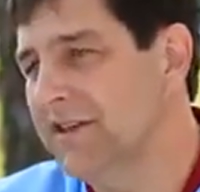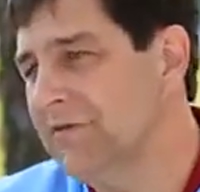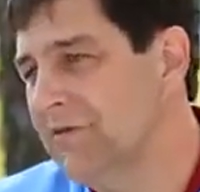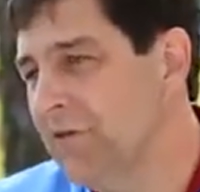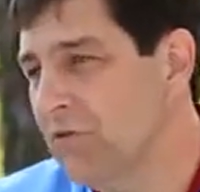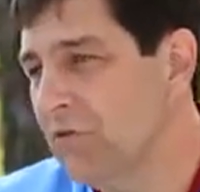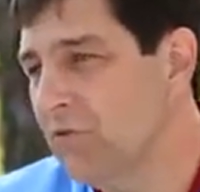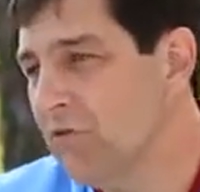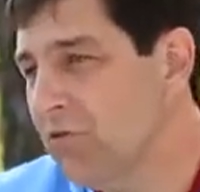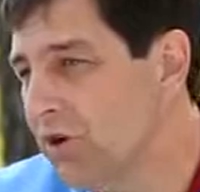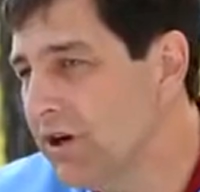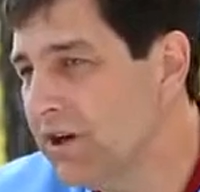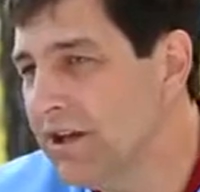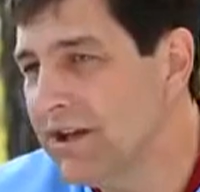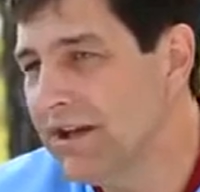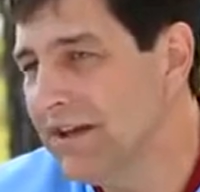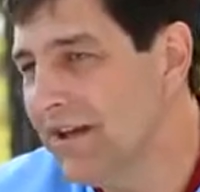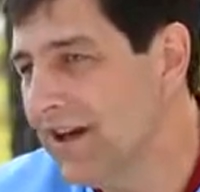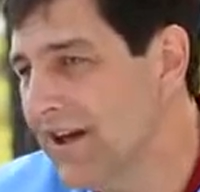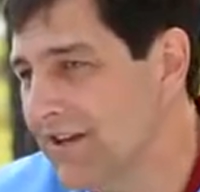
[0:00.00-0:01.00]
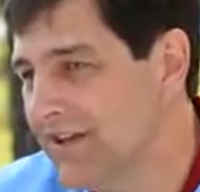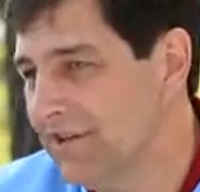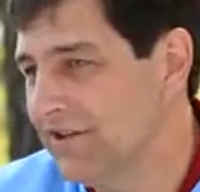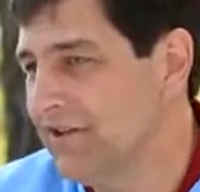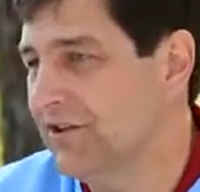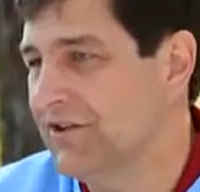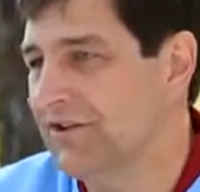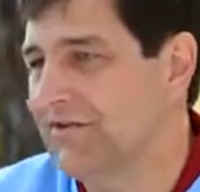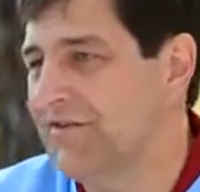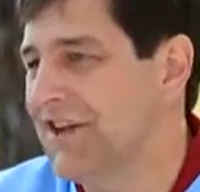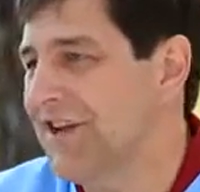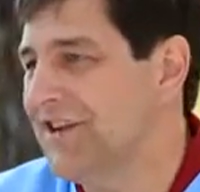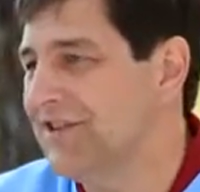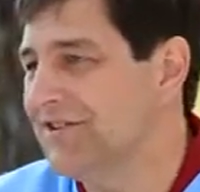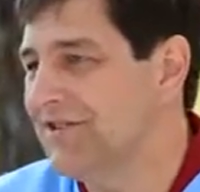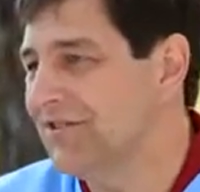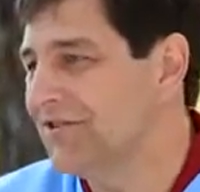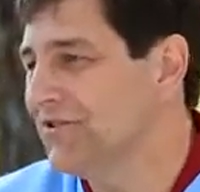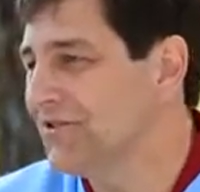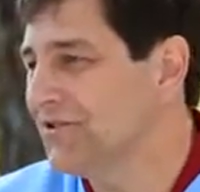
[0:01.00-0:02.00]
And if you really like the look of
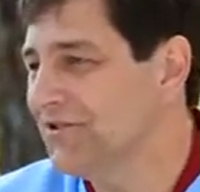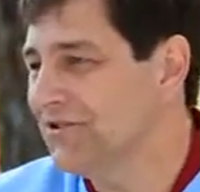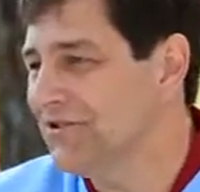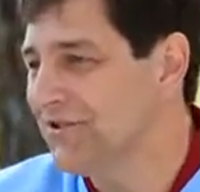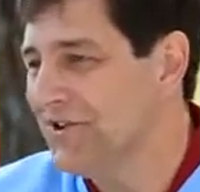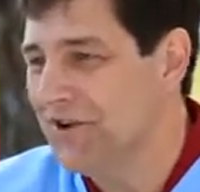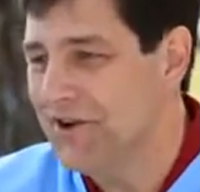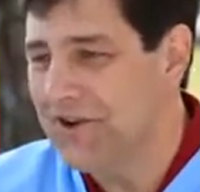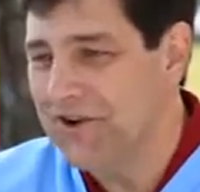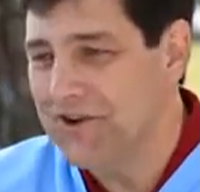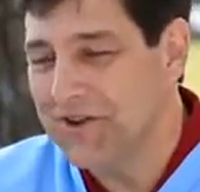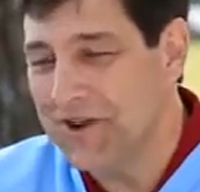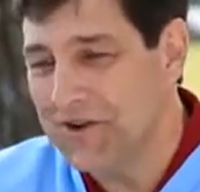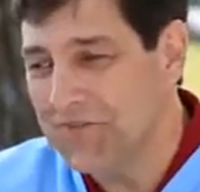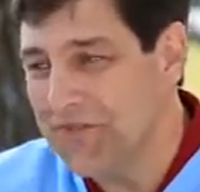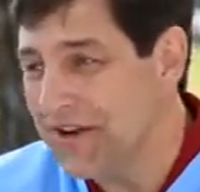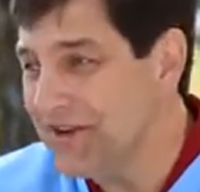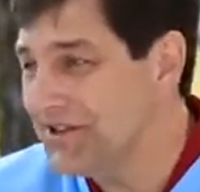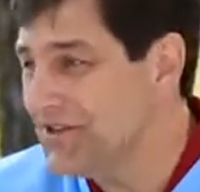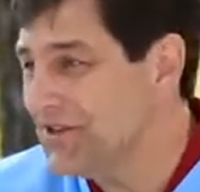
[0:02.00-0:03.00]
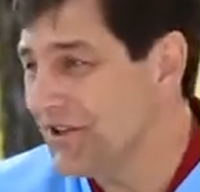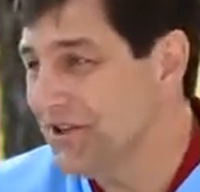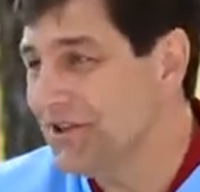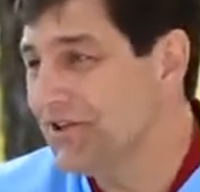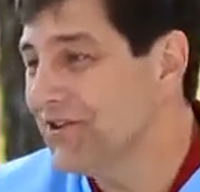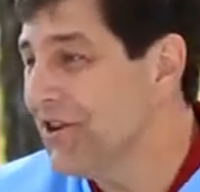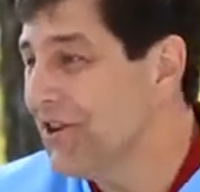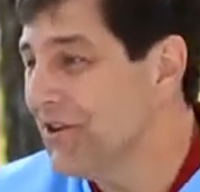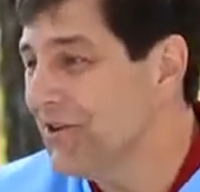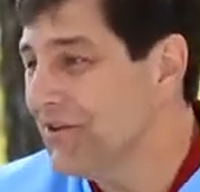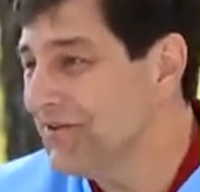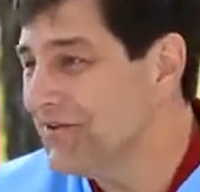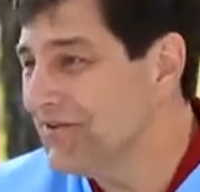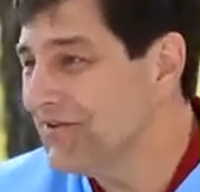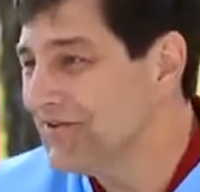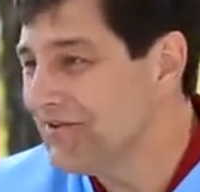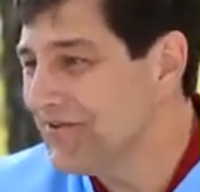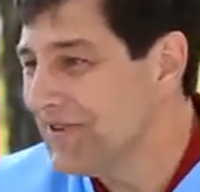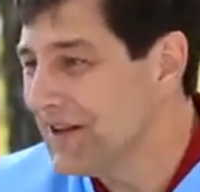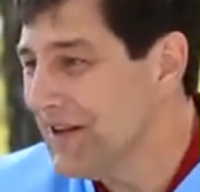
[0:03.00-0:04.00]
testicles, they make
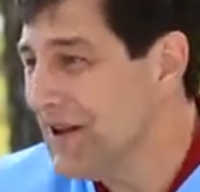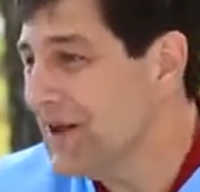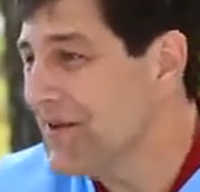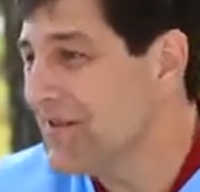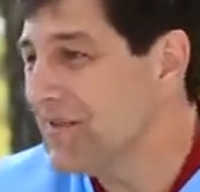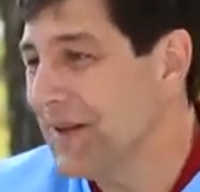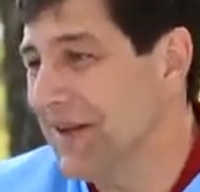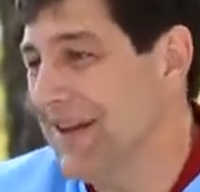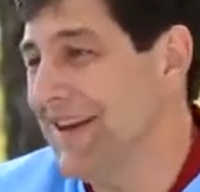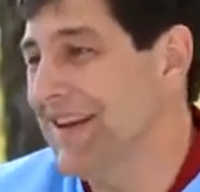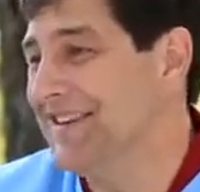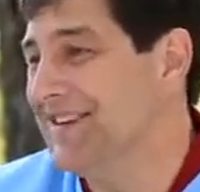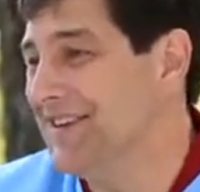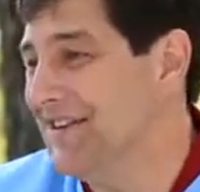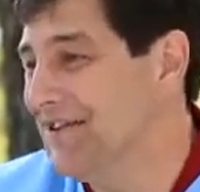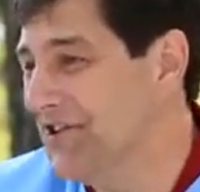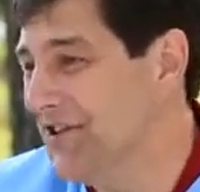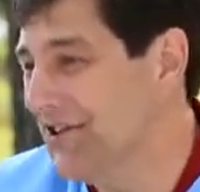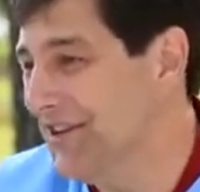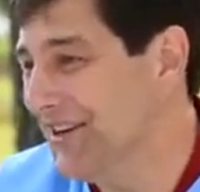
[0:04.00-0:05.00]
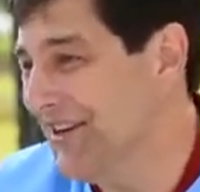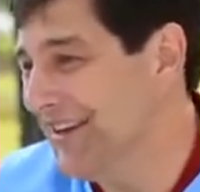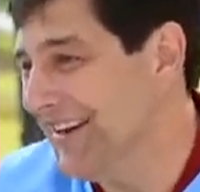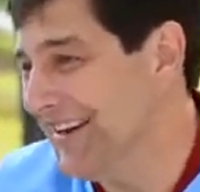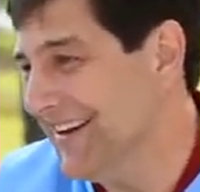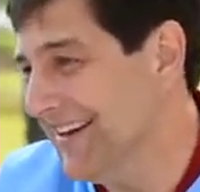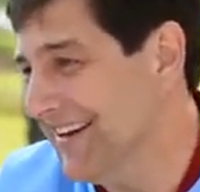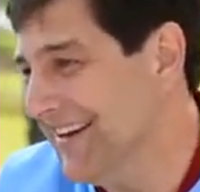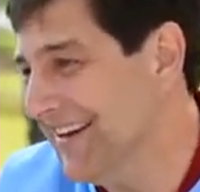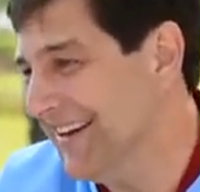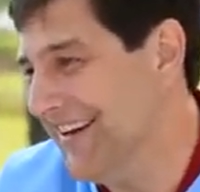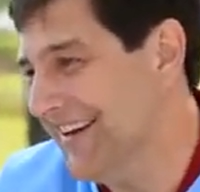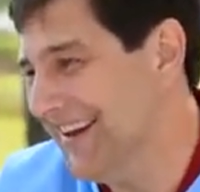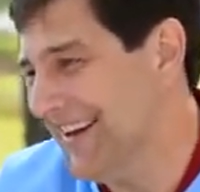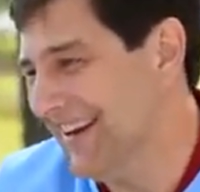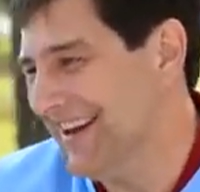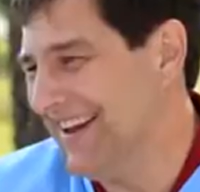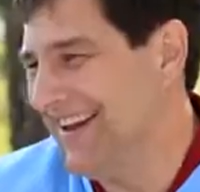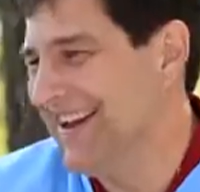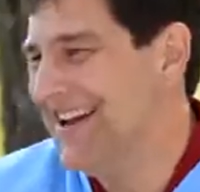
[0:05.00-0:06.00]
silicone implants that you could get.
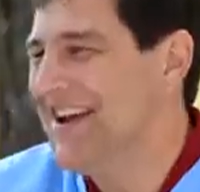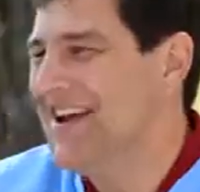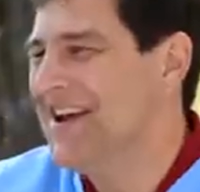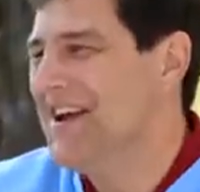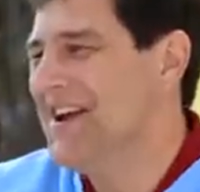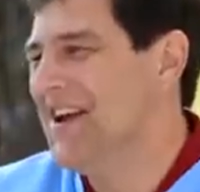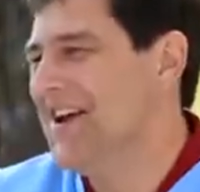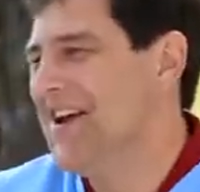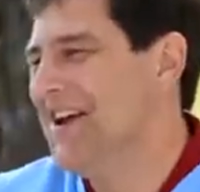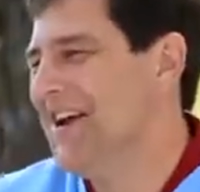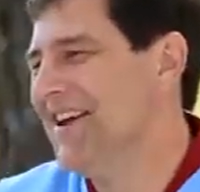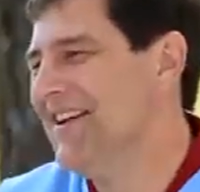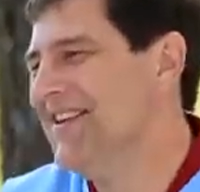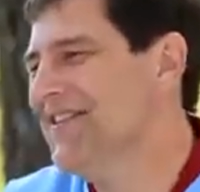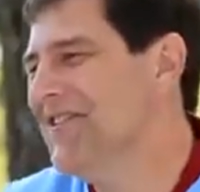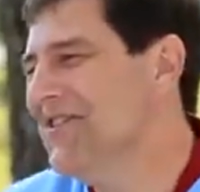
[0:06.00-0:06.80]
Nudicles,